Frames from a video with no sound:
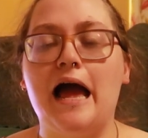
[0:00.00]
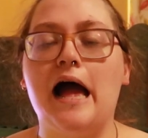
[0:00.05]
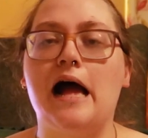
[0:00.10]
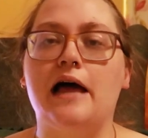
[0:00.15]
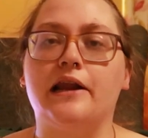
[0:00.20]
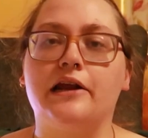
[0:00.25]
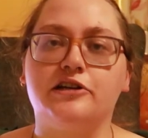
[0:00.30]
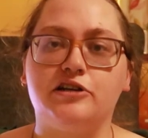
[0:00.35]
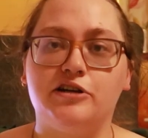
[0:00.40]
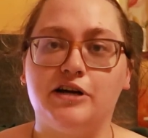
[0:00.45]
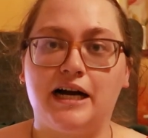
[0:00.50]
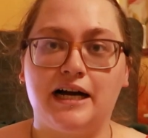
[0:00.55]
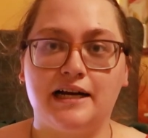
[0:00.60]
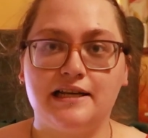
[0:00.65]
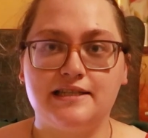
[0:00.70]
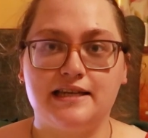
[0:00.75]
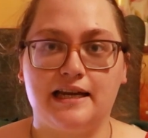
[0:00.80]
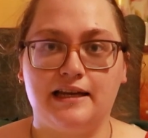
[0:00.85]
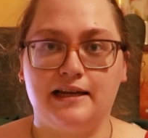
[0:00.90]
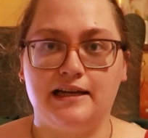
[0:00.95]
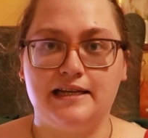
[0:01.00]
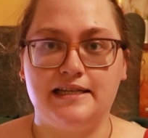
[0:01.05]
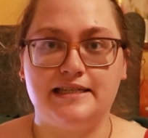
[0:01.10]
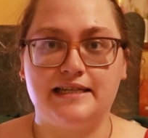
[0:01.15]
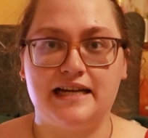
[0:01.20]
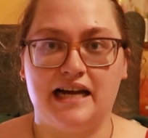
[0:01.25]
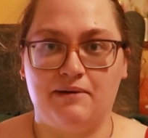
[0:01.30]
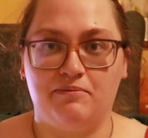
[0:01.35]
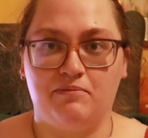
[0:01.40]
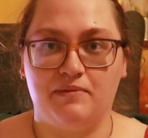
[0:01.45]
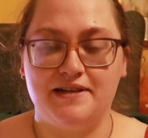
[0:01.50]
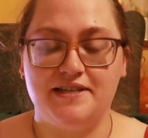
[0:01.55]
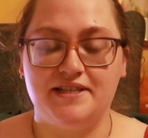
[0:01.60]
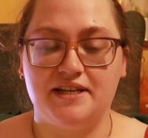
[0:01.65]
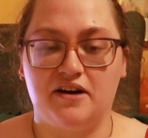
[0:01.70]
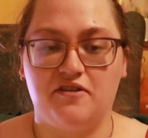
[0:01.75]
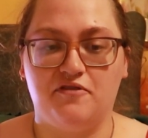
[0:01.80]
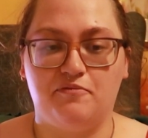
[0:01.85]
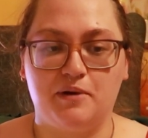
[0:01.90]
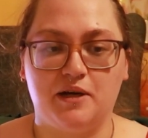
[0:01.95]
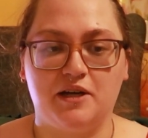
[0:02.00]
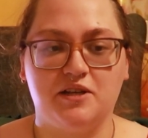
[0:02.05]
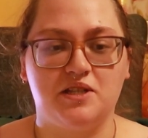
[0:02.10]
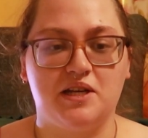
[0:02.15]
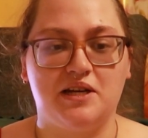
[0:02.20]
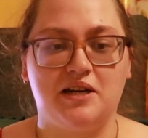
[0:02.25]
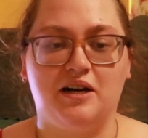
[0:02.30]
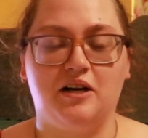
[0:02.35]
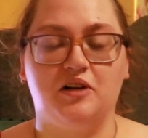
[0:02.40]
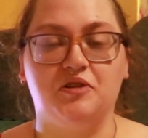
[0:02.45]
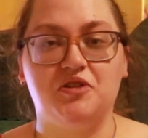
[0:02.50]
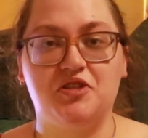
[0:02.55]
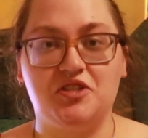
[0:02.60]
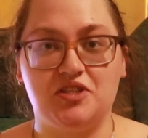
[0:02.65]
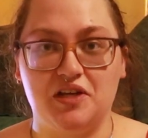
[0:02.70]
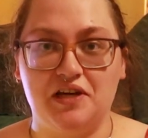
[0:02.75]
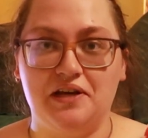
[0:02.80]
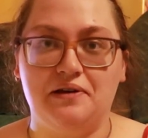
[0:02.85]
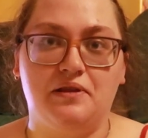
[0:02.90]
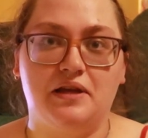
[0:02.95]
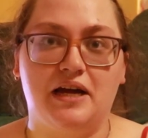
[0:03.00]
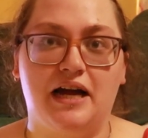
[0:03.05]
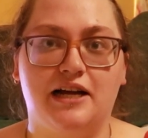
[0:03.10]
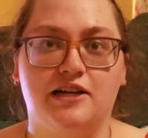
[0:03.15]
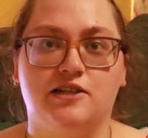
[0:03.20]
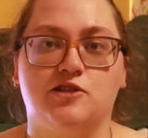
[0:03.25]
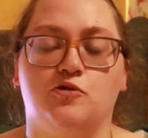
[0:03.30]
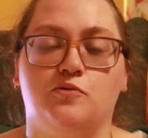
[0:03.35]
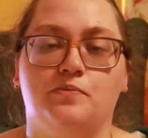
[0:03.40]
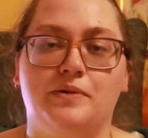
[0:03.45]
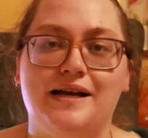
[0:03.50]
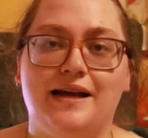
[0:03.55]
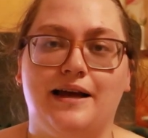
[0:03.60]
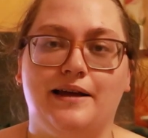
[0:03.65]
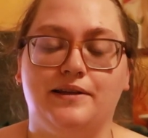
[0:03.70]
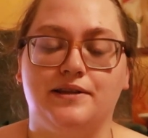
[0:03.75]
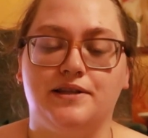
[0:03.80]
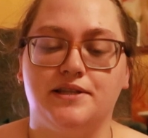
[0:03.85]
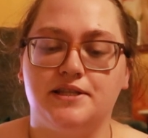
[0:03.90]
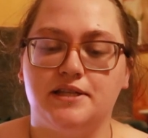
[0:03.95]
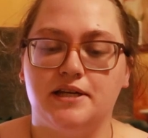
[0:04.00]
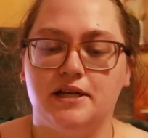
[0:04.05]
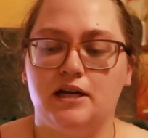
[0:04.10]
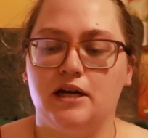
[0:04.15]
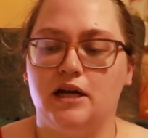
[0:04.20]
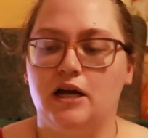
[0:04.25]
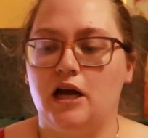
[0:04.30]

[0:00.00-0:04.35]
and I don't accidentally stab myself because I can't see the actual pins.